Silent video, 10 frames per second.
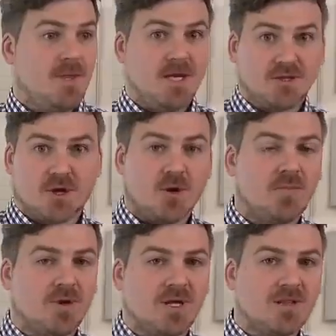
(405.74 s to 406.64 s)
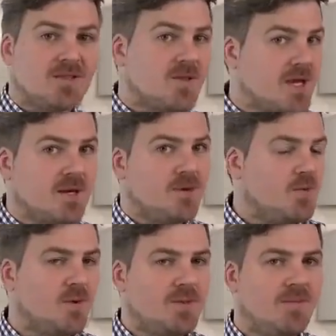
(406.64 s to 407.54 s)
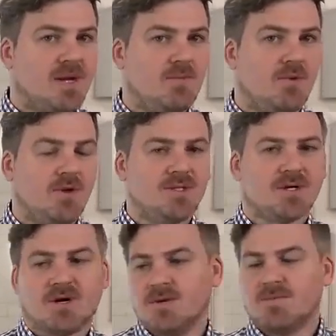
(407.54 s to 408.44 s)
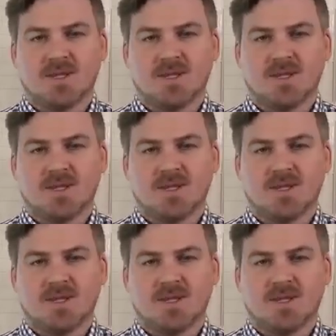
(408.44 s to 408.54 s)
interpret it, think about what the main points are,